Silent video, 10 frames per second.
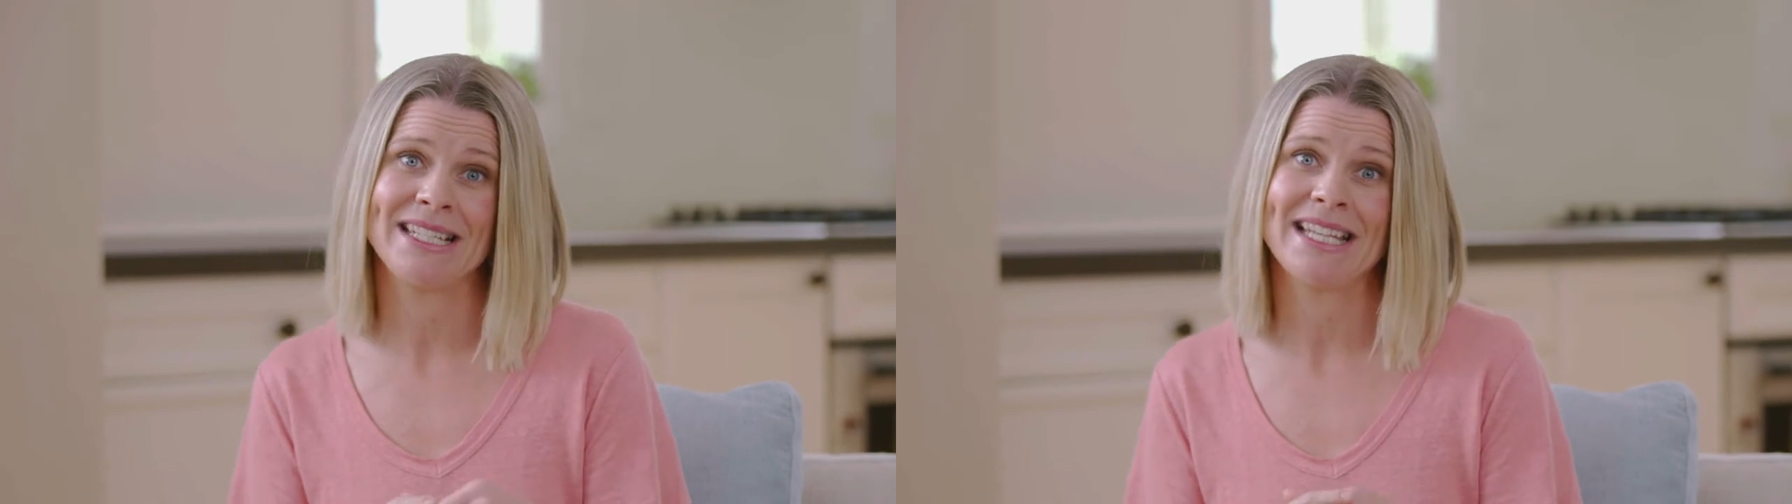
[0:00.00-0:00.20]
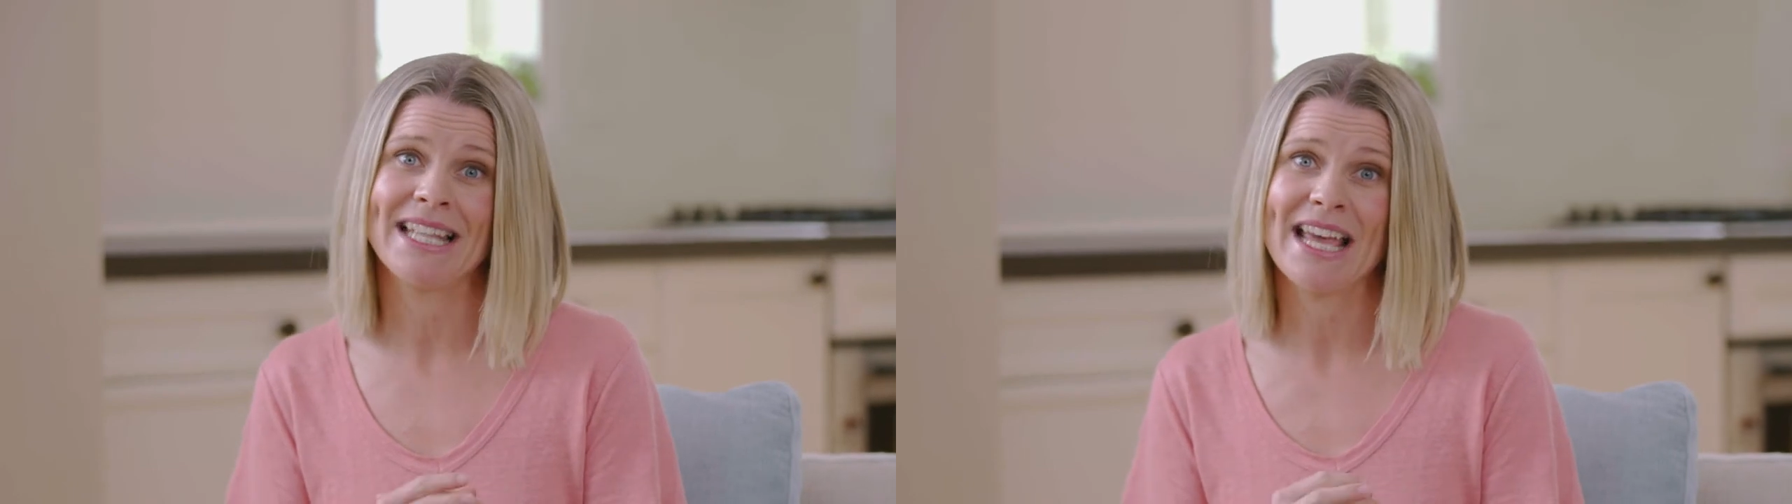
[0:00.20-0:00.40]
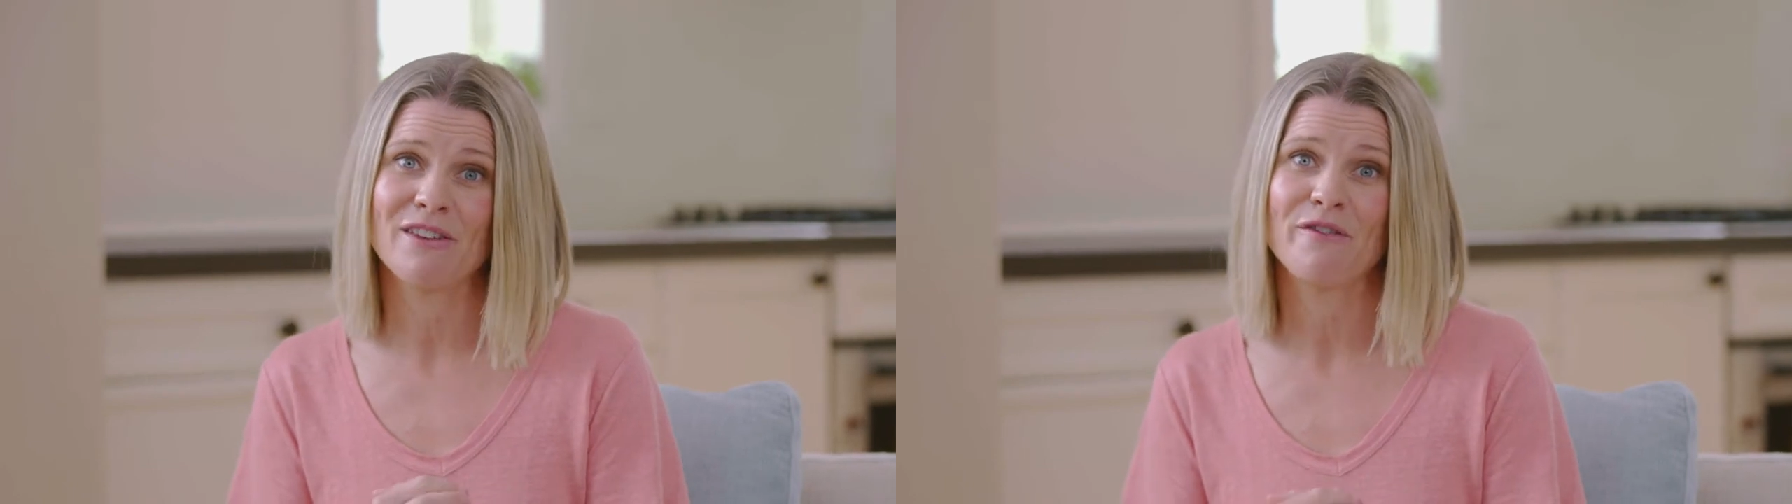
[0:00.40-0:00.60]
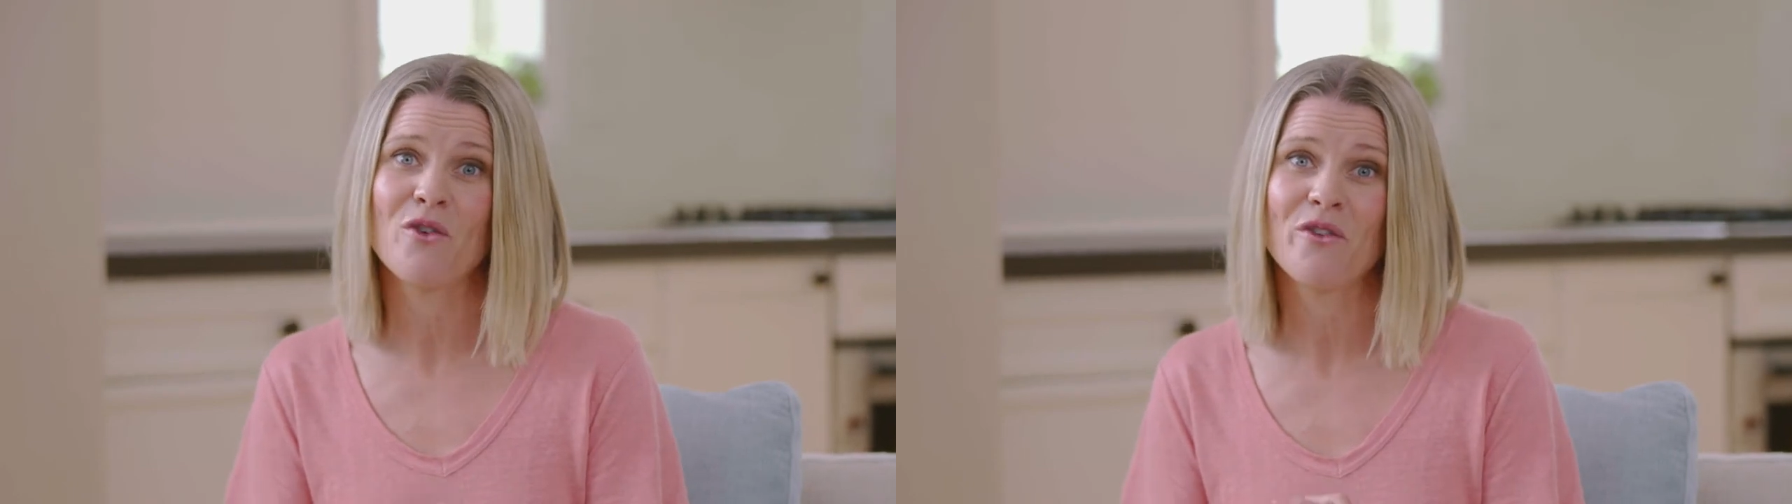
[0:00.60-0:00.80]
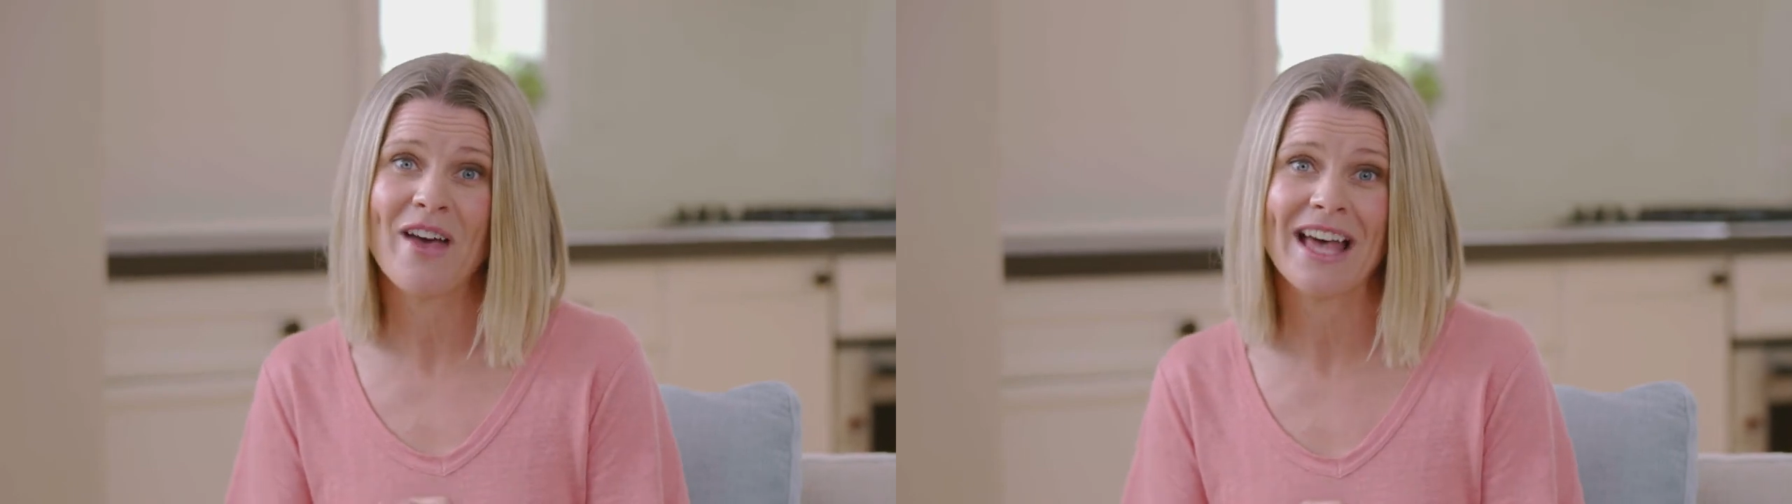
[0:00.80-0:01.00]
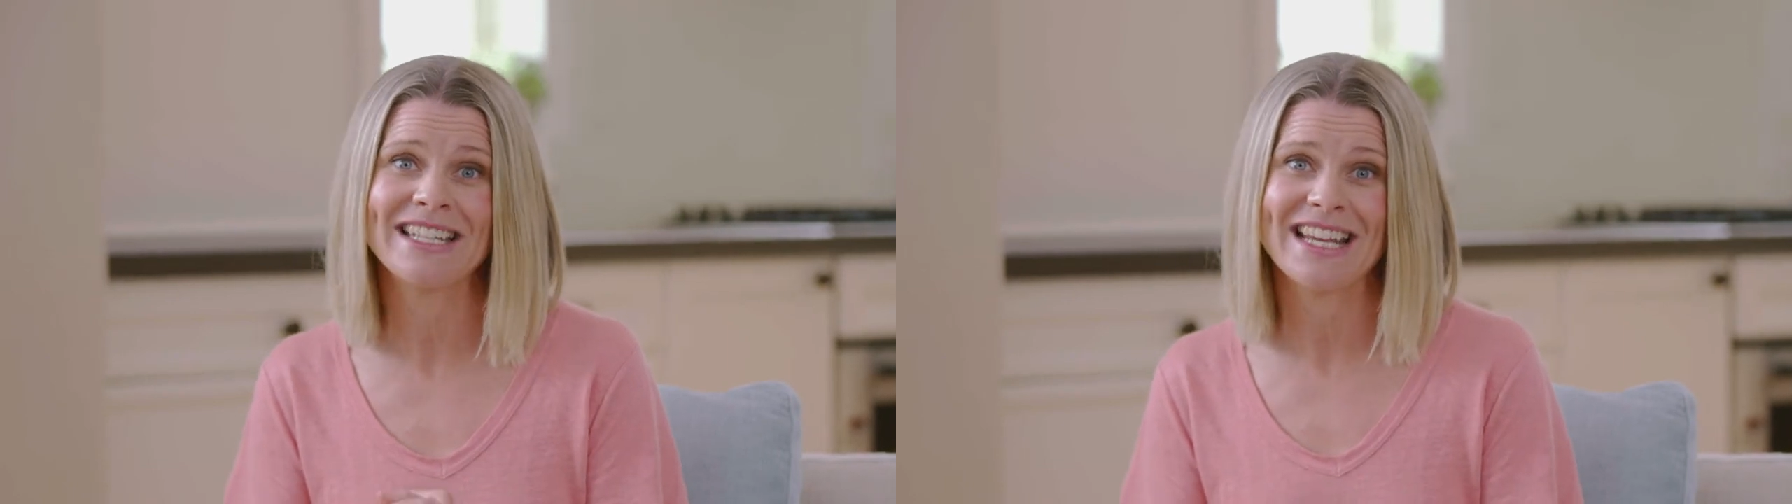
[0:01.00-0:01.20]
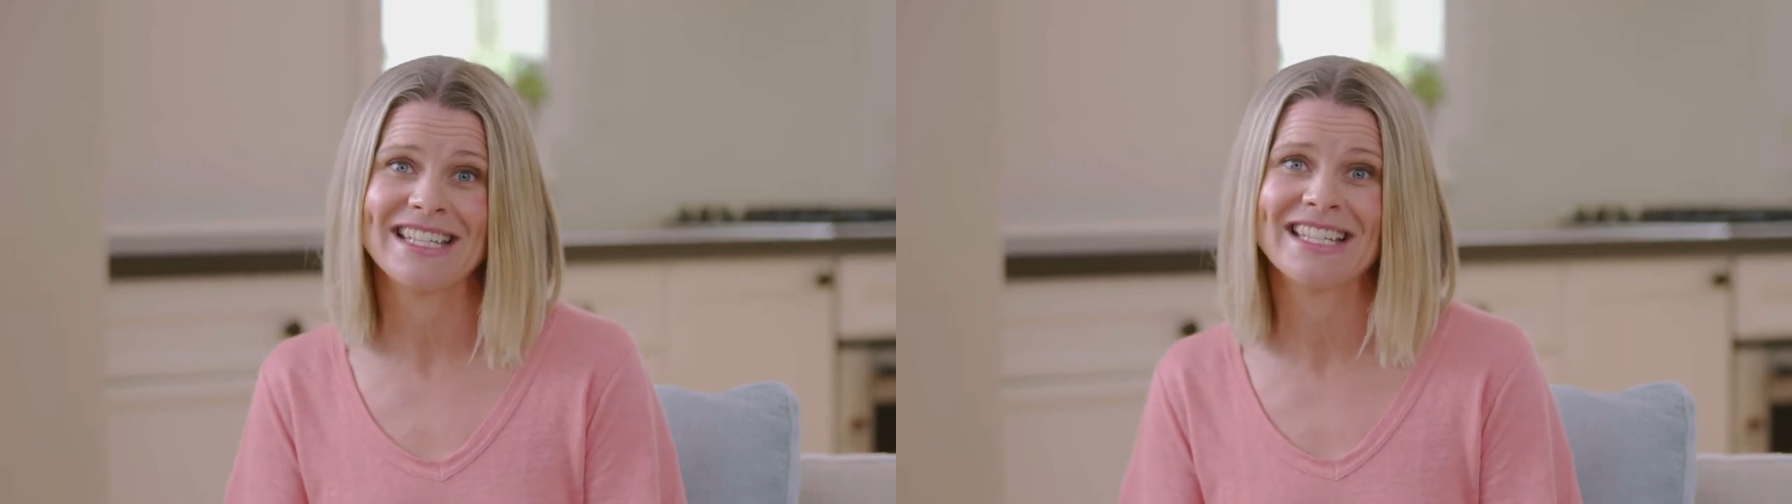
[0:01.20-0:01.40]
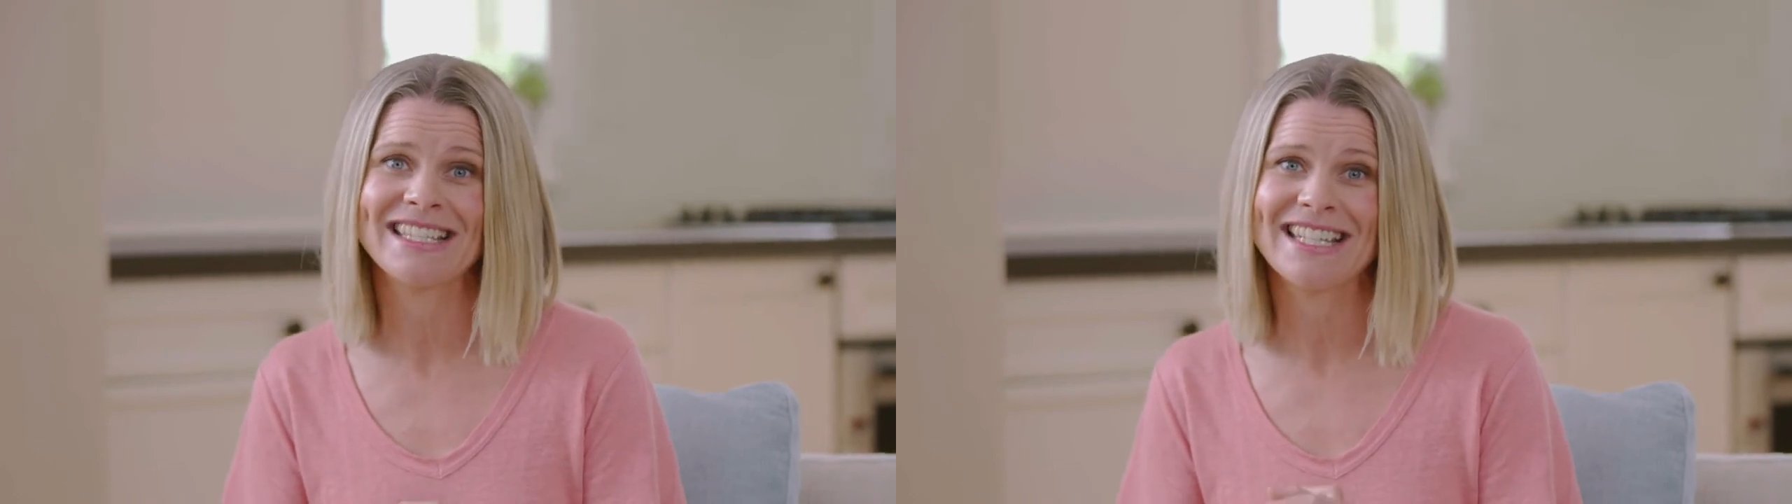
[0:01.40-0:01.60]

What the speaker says: to lay the 4 foundations